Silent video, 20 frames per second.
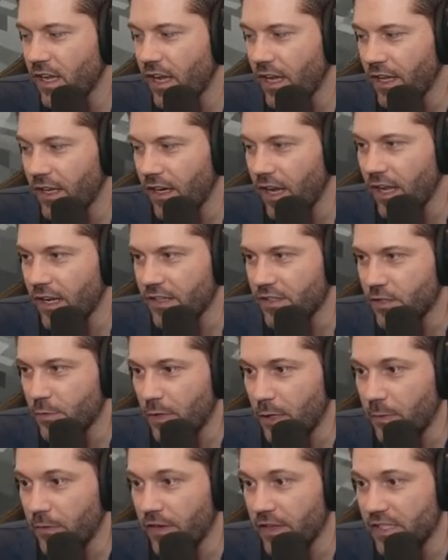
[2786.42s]
I I'd assume
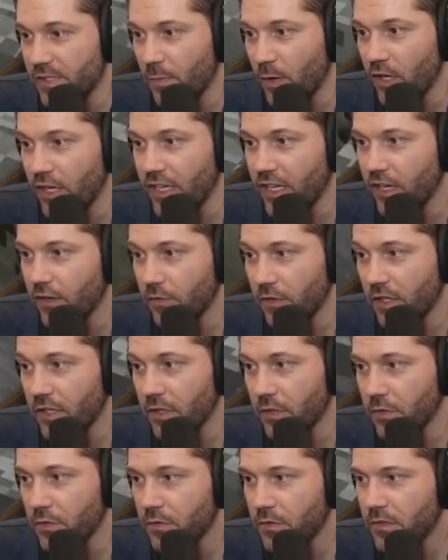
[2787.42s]
they prevent spawning. I don't
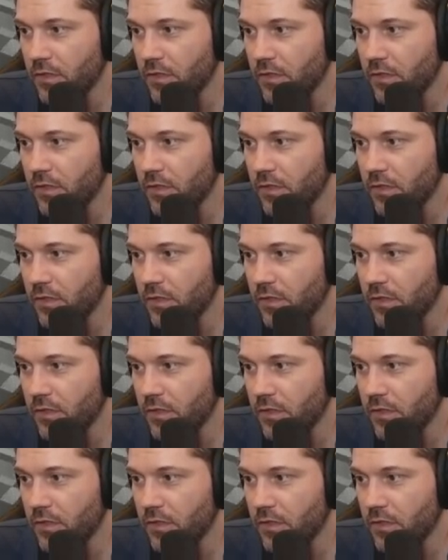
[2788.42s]
know.